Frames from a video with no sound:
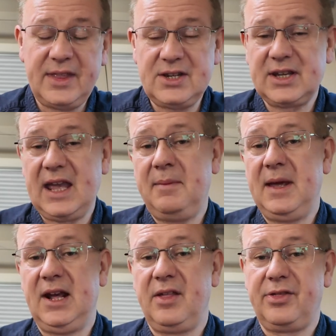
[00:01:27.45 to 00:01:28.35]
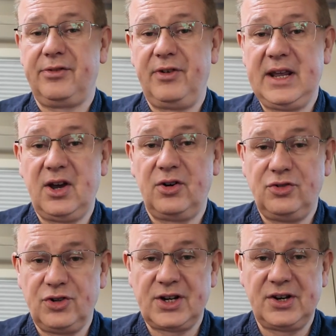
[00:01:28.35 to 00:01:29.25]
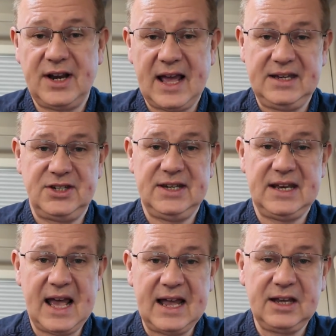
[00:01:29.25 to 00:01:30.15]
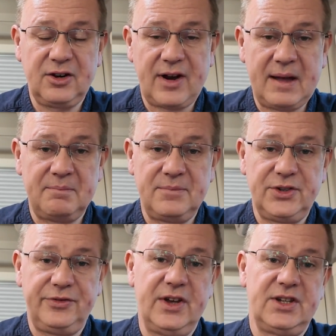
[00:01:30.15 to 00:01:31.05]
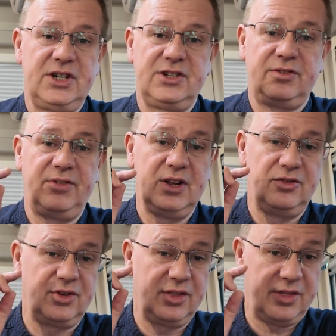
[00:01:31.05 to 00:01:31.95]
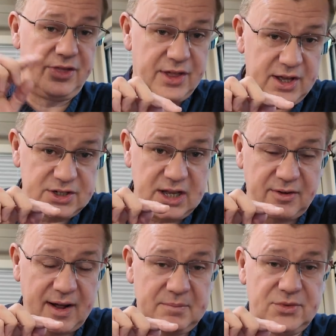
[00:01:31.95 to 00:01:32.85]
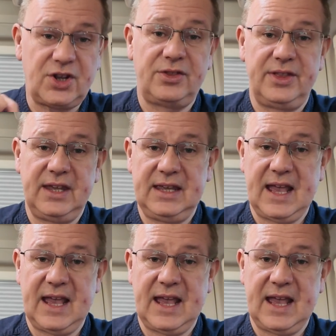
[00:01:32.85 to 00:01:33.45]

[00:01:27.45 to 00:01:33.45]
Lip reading: this came in at 399 grams versus 330 grams on the